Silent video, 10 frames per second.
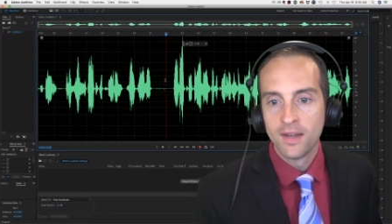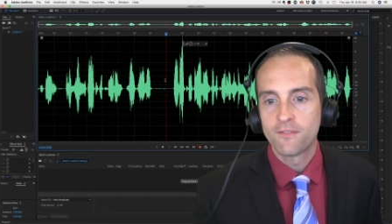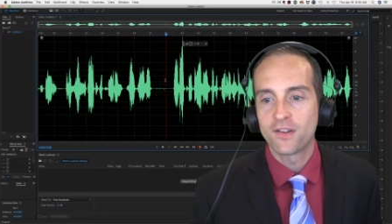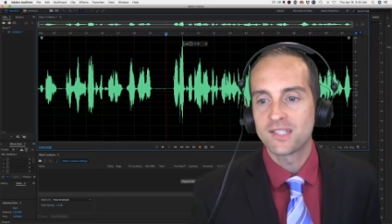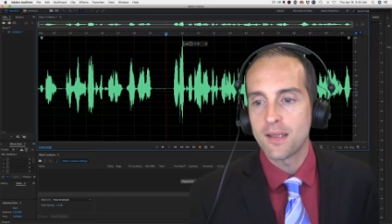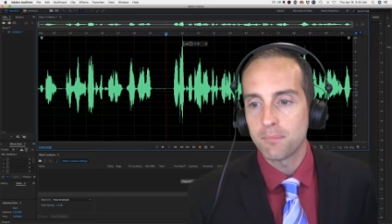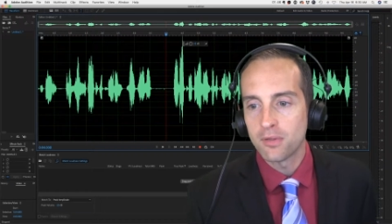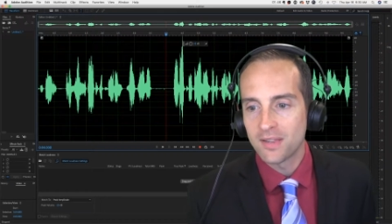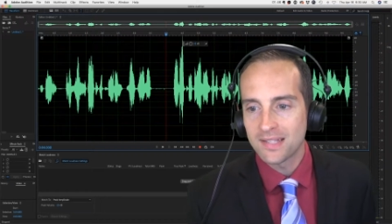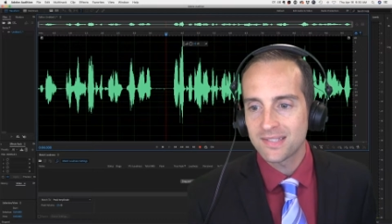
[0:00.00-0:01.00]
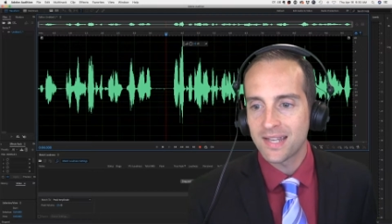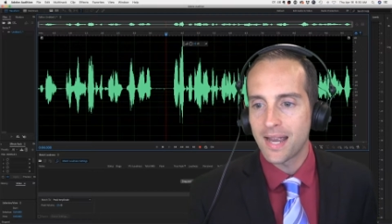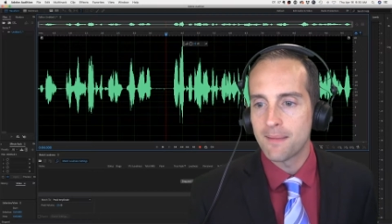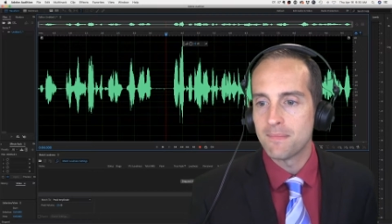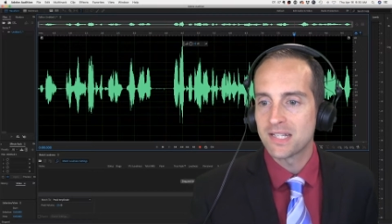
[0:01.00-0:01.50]
for example, let's say
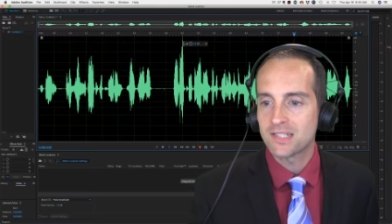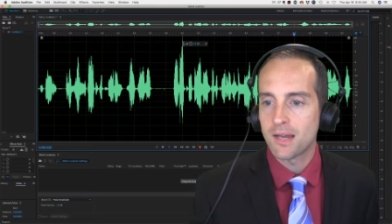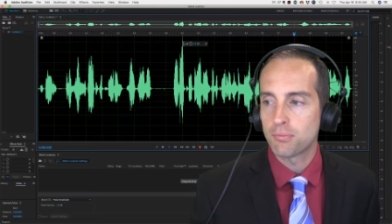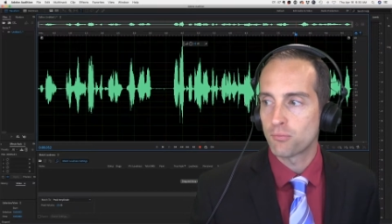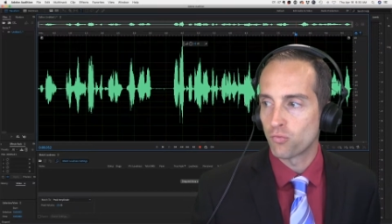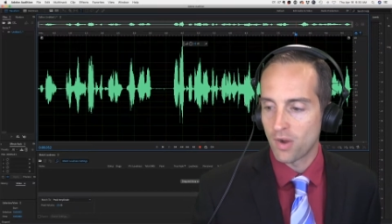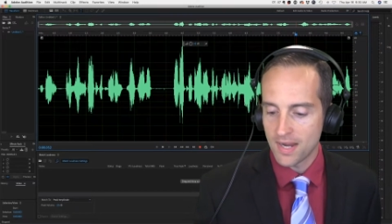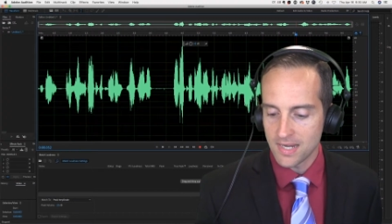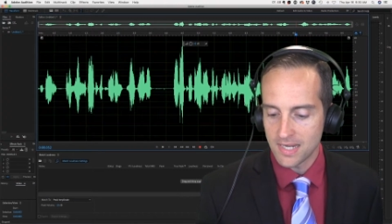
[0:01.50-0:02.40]
I messed up right